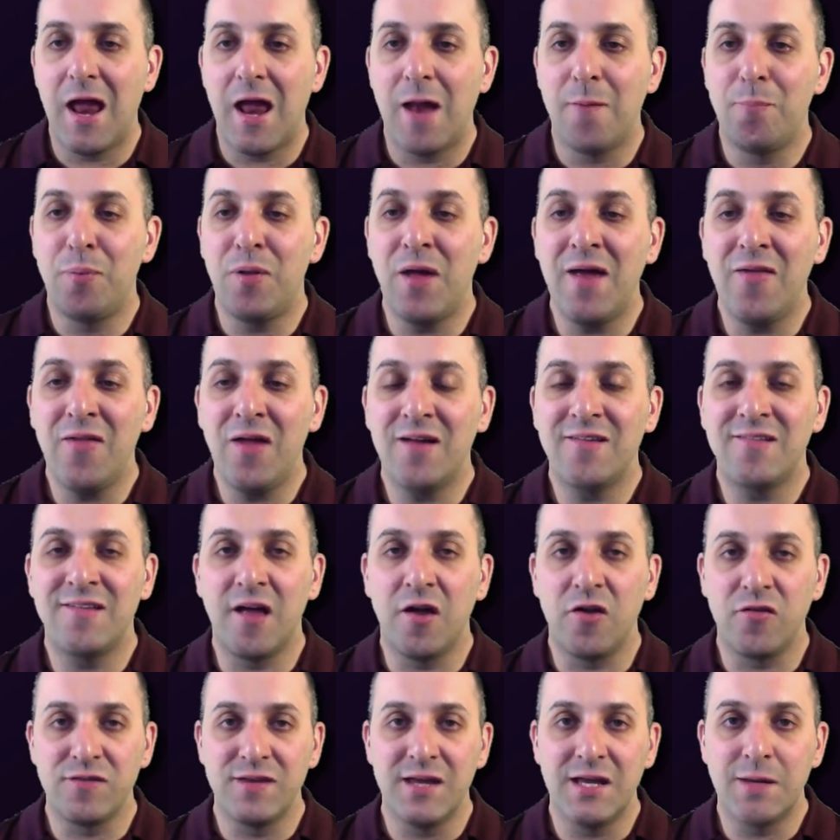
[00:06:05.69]
and plant-like
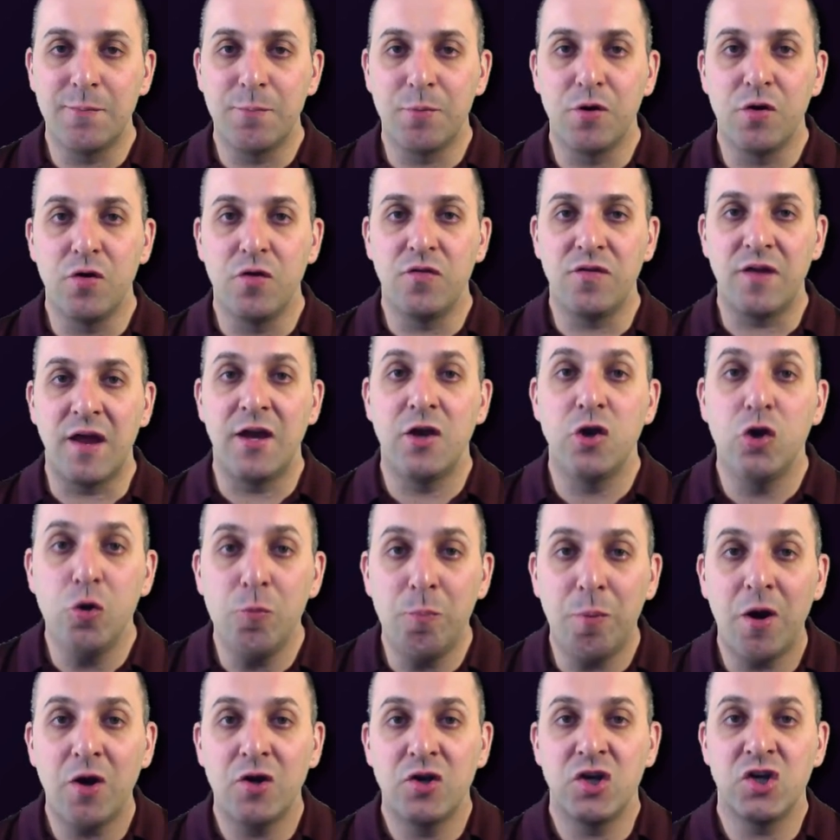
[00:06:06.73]
cells need to produce a new
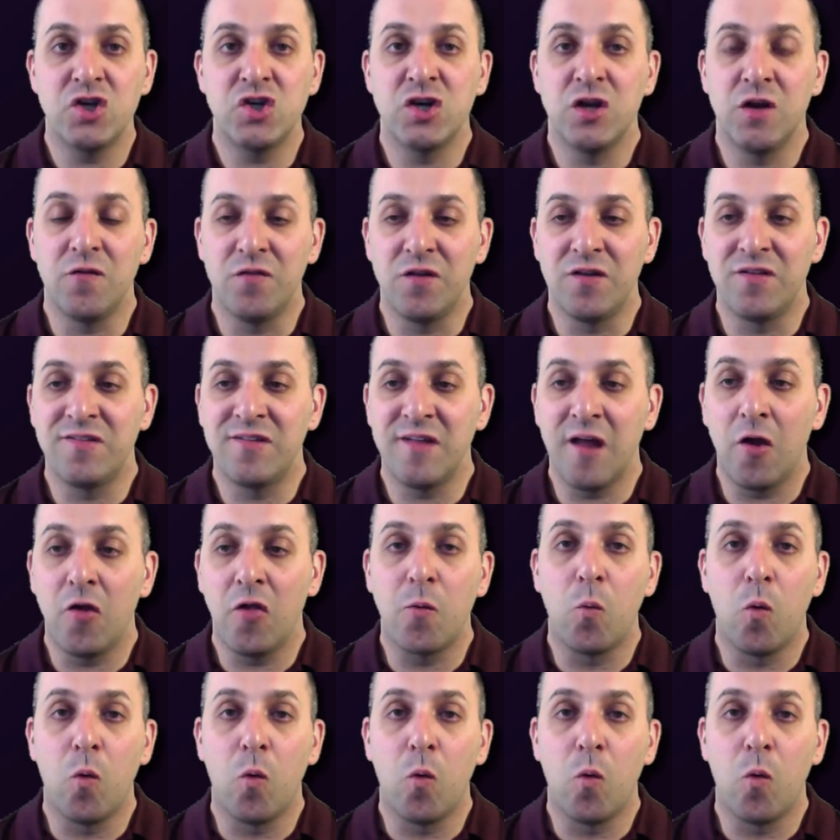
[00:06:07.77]
partition of the cell